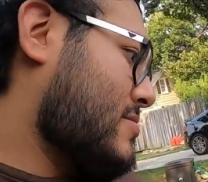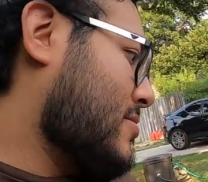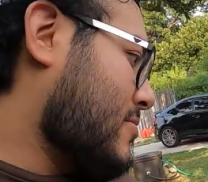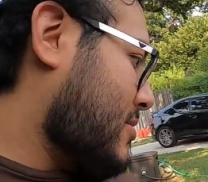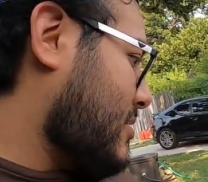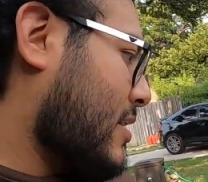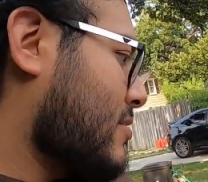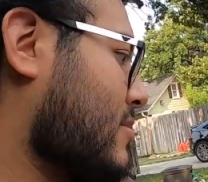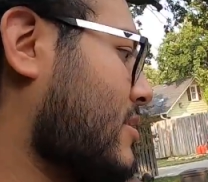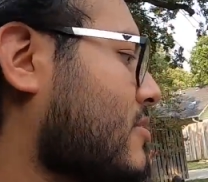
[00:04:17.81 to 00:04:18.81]
You know,
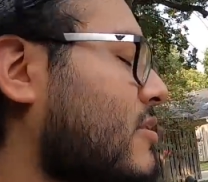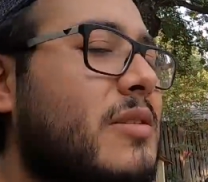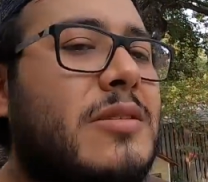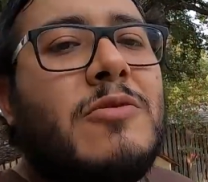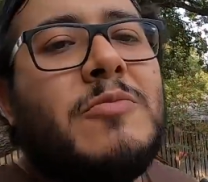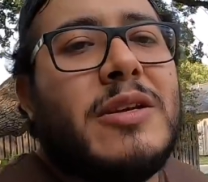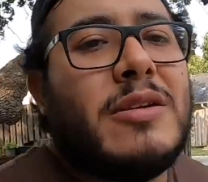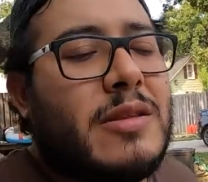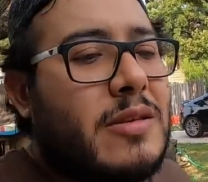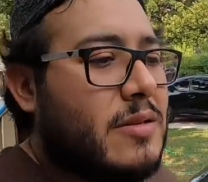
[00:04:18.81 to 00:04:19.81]
this car doesn't owe me
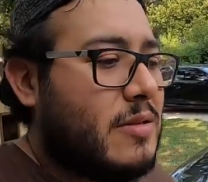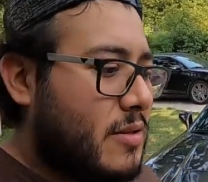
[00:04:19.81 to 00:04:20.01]
anything.